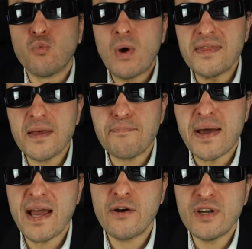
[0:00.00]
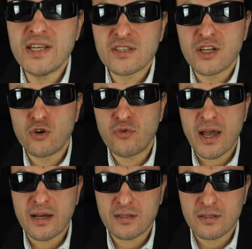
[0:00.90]
when the pairing is
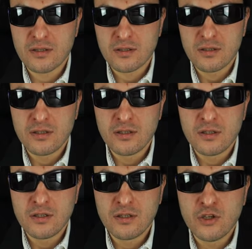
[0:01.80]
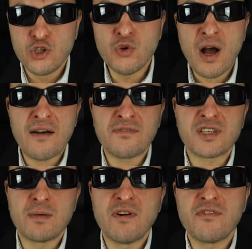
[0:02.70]
correct, you have
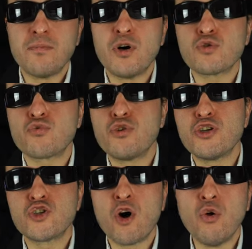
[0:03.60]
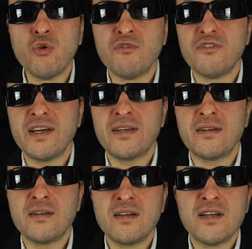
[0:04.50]
some of the most resolving,
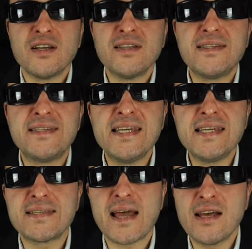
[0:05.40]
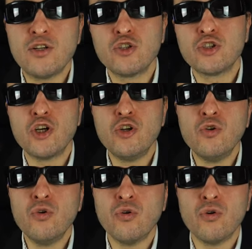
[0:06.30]
detail
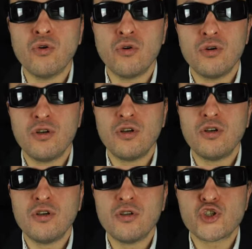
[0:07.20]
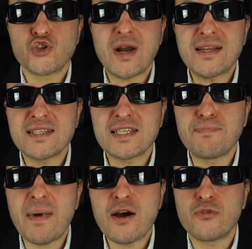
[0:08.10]
galore,
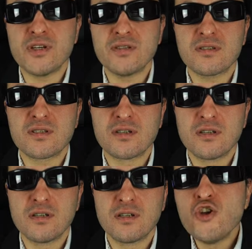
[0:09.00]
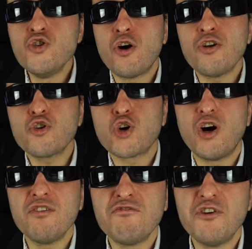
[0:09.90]
transparent,
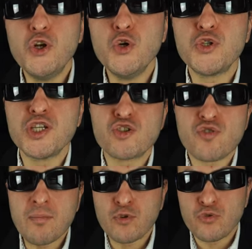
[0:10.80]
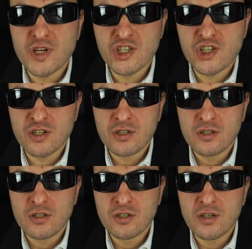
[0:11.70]
non-convoluted treble region
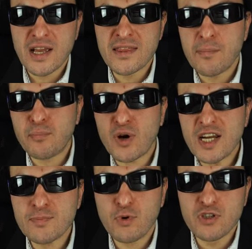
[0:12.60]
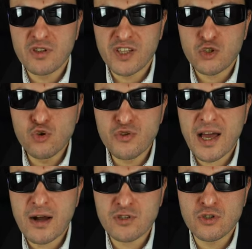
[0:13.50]
in the price point of the
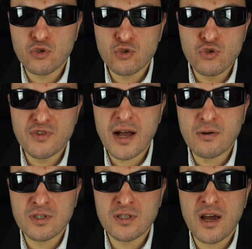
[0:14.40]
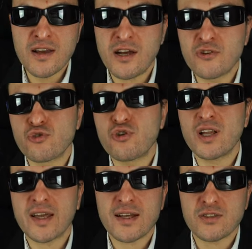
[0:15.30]
$2,000 to
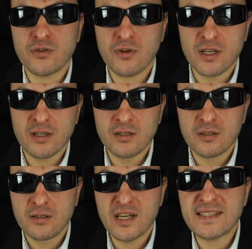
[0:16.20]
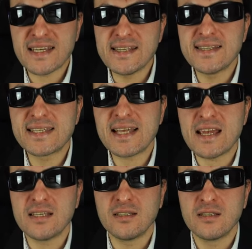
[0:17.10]
$2,900 category. It's
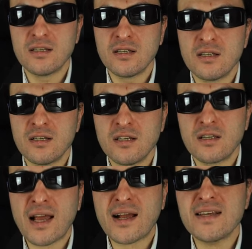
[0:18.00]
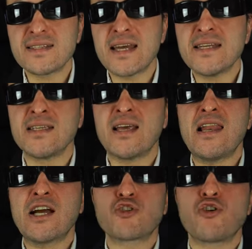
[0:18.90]
insane. Like I stated,
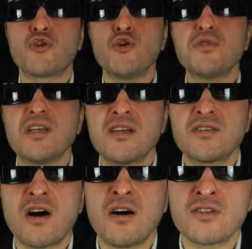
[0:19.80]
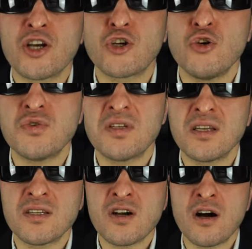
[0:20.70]
electroacoustic guitars, acoustic
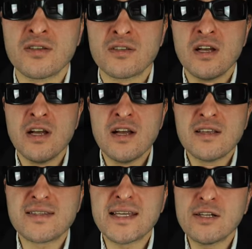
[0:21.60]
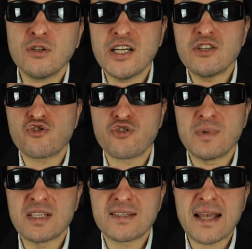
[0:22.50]
guitars, single
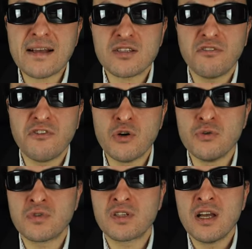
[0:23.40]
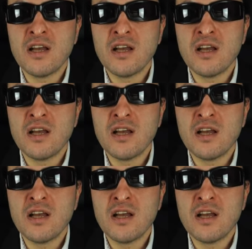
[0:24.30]
instruments, saxophones,